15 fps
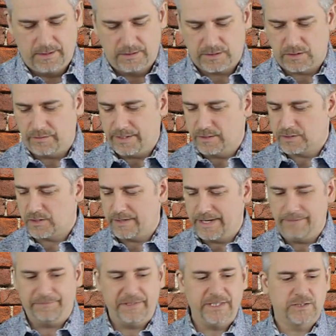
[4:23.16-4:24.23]
So here's our
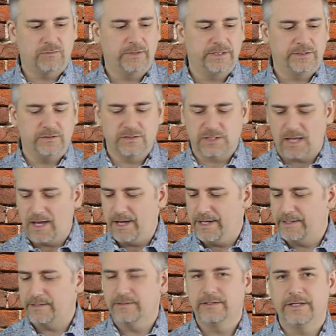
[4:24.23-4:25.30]
NP22
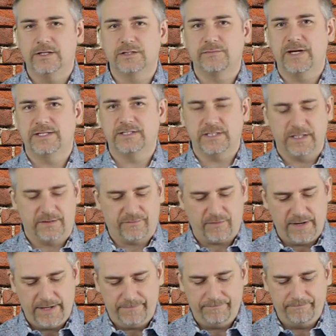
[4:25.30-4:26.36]
slide. Here's my SIG
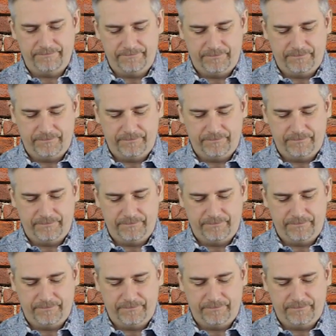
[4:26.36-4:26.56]
frame.